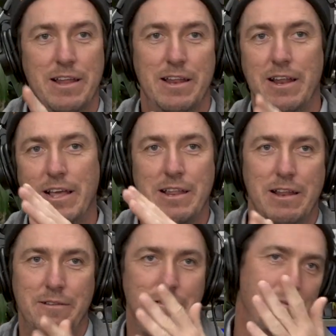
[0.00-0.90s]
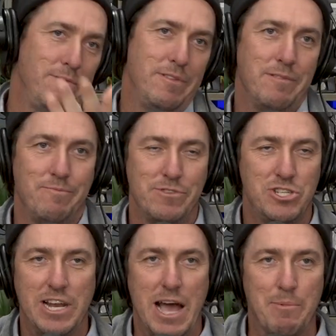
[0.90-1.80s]
that's it.
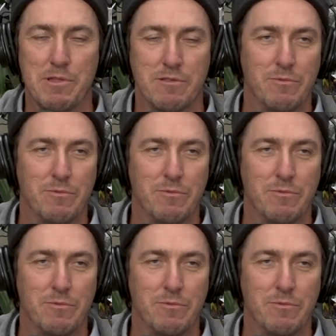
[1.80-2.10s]
Shit happens.